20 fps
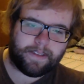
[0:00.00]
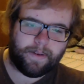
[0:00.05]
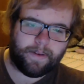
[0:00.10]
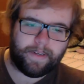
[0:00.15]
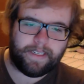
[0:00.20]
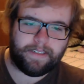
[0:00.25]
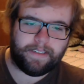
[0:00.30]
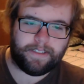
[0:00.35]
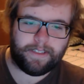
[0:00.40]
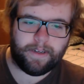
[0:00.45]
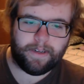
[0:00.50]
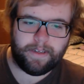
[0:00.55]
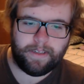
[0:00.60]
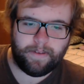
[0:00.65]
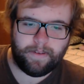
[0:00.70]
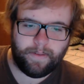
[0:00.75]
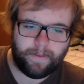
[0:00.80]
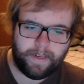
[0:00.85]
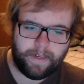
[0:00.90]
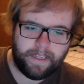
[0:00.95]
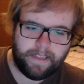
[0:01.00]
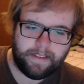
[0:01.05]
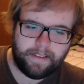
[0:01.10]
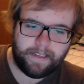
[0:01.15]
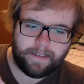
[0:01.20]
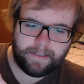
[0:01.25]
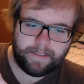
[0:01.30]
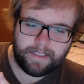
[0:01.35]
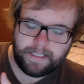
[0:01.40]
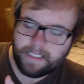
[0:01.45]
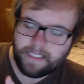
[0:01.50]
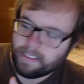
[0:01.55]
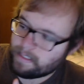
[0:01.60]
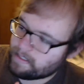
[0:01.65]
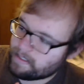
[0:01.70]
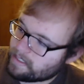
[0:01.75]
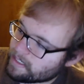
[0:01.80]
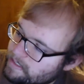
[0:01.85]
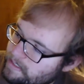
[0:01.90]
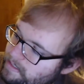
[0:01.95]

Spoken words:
Let's go ahead and show you. There's the Season